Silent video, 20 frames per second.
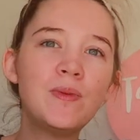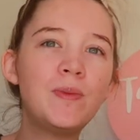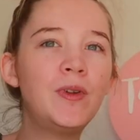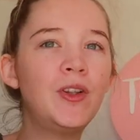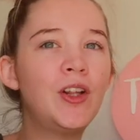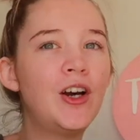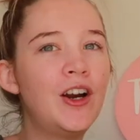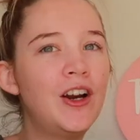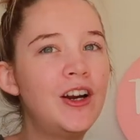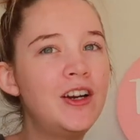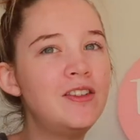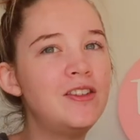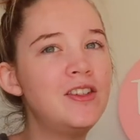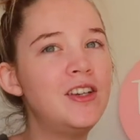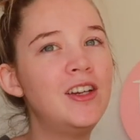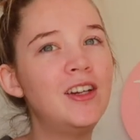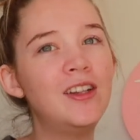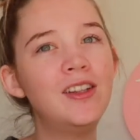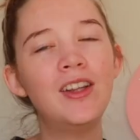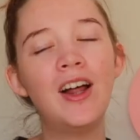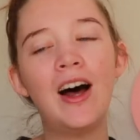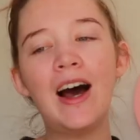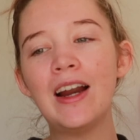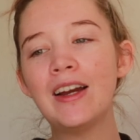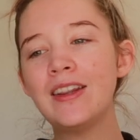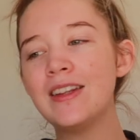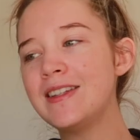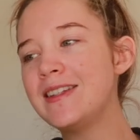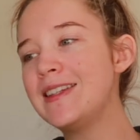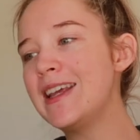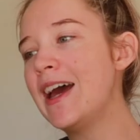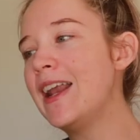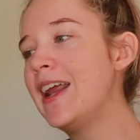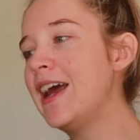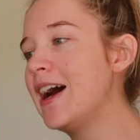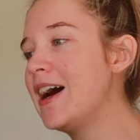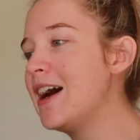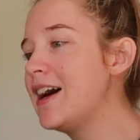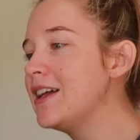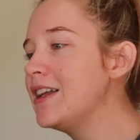below. Do you like the set
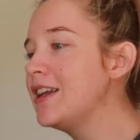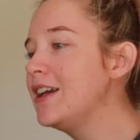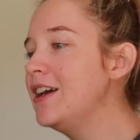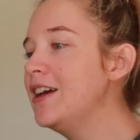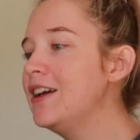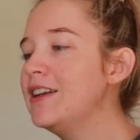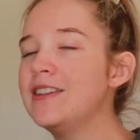out?